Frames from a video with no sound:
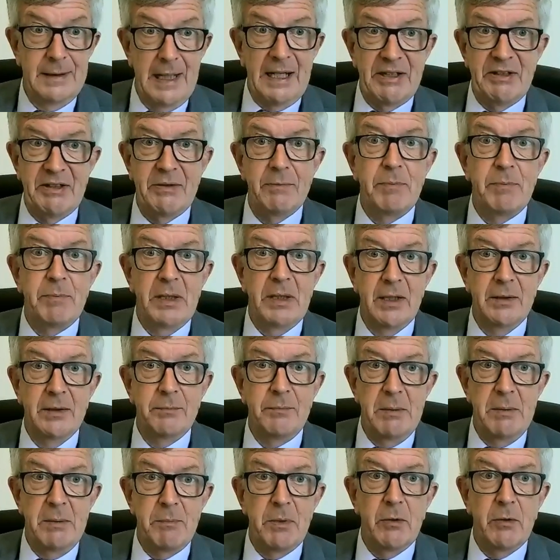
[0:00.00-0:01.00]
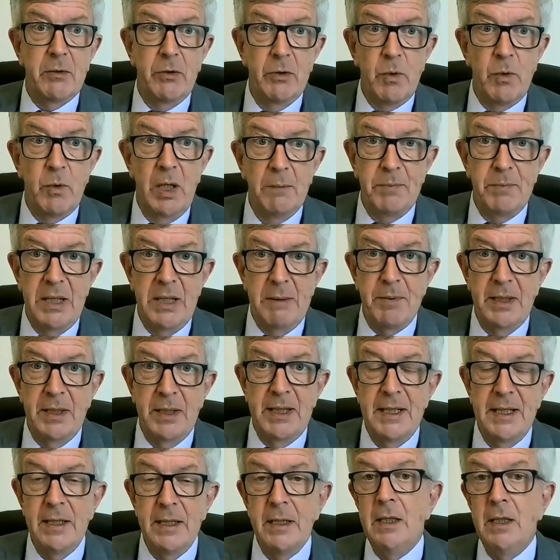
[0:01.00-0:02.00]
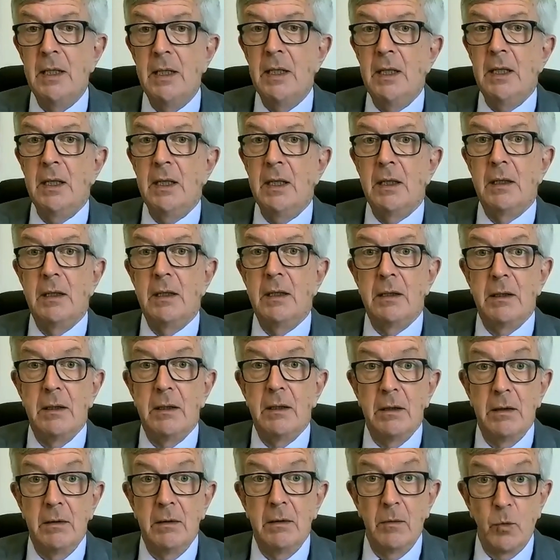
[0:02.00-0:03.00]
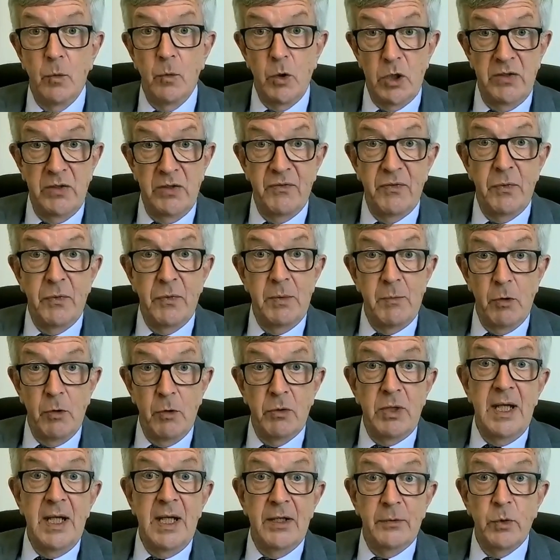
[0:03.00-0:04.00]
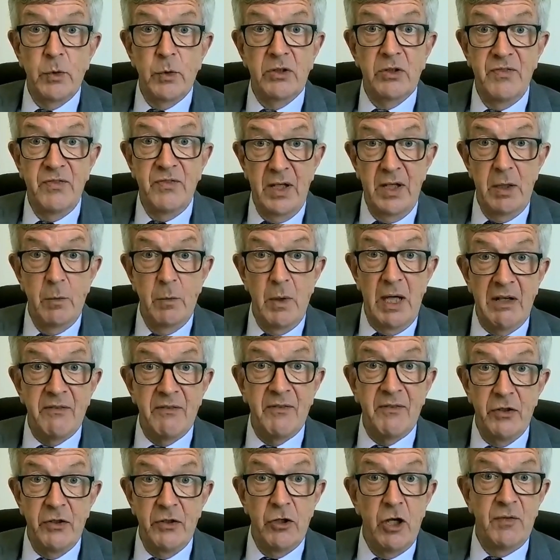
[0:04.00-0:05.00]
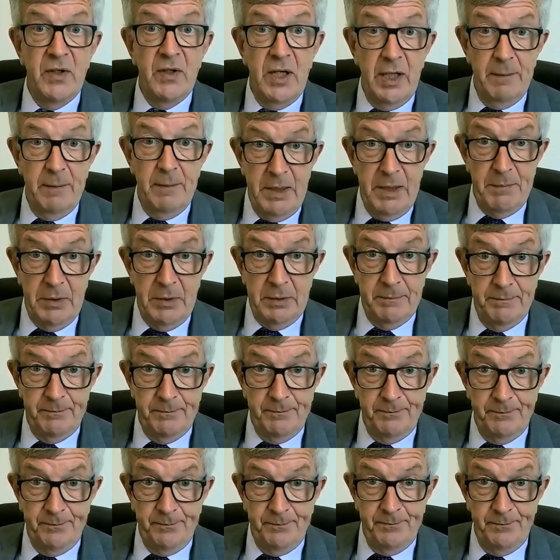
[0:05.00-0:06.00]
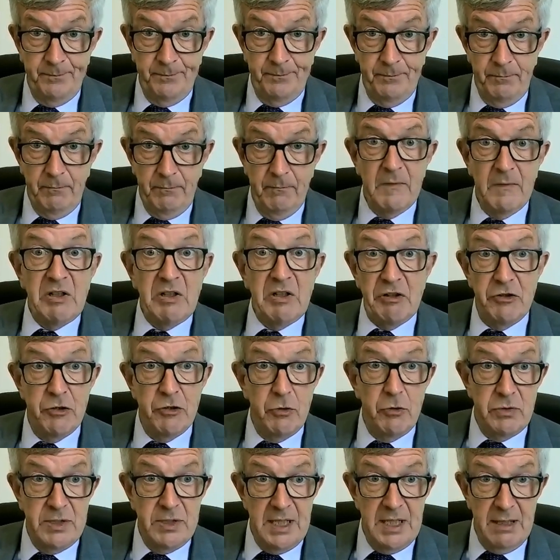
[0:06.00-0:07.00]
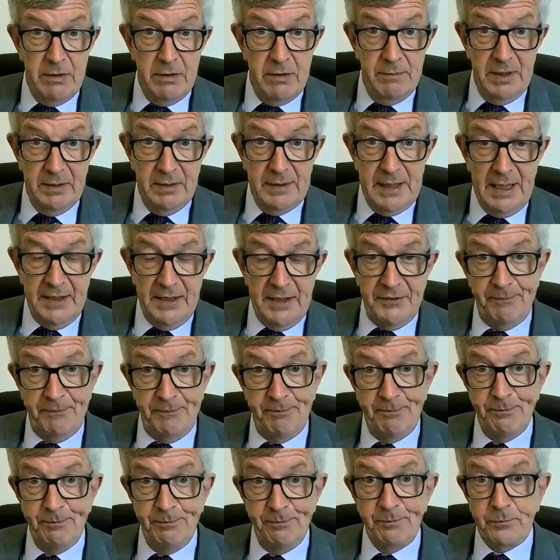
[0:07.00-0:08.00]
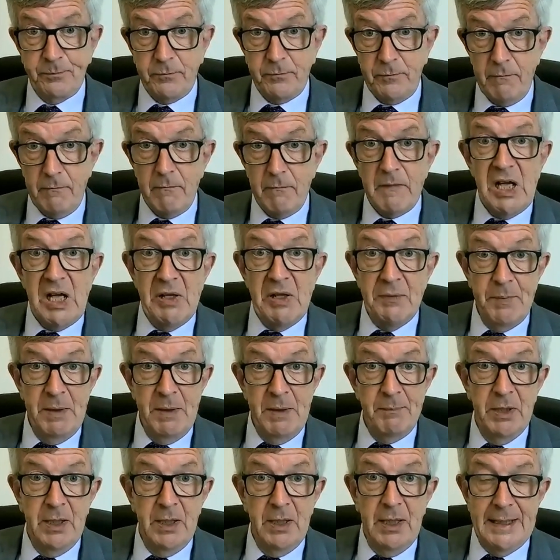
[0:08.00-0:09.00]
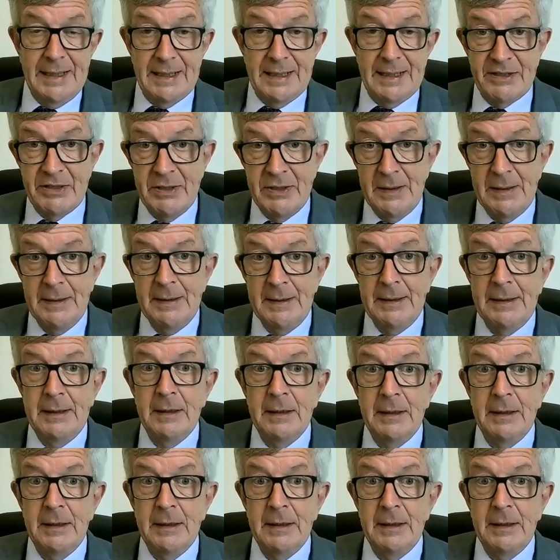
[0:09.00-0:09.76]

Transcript: That's because people are going to want people in. Working remotely has worked very well for an awful lot of people. There's no doubt about that. And people like it.